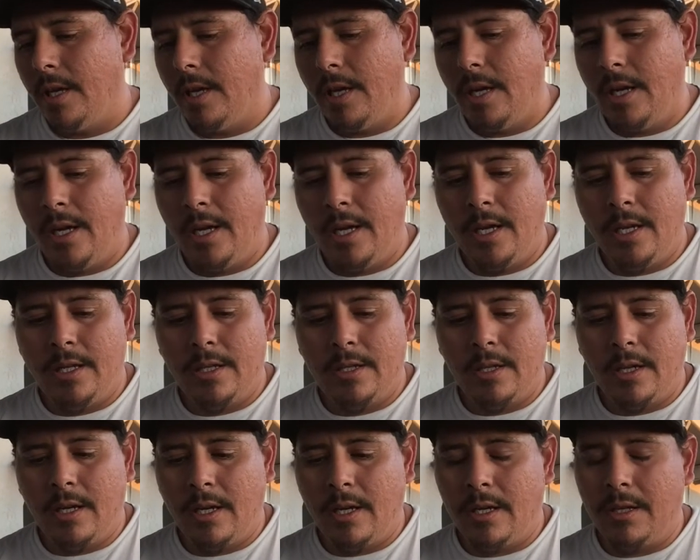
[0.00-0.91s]
And
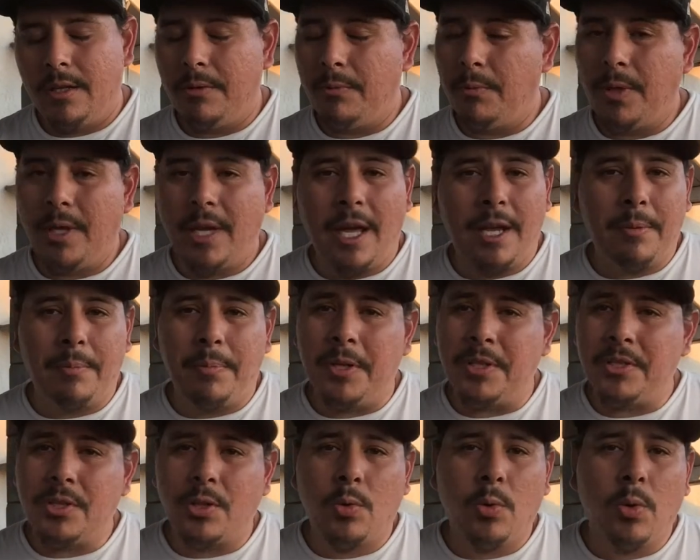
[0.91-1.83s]
we got a
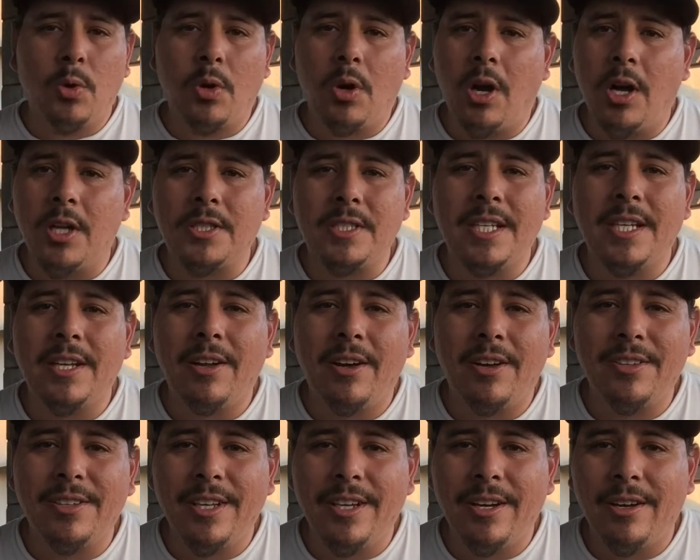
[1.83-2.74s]
bunch of cool content
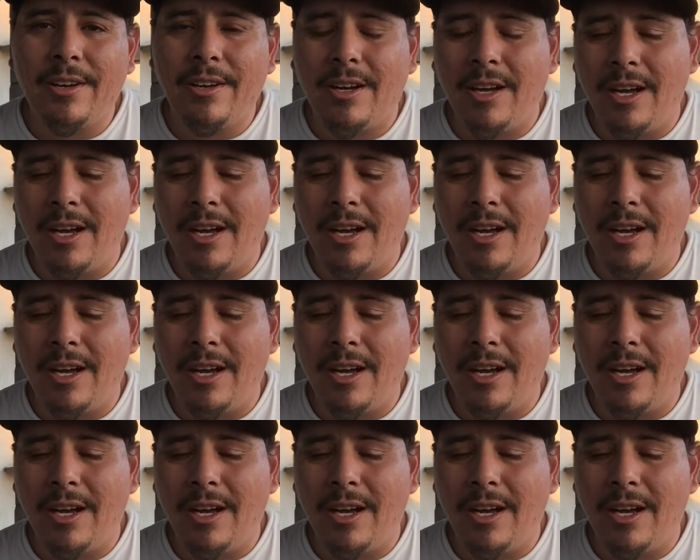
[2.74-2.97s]
on there.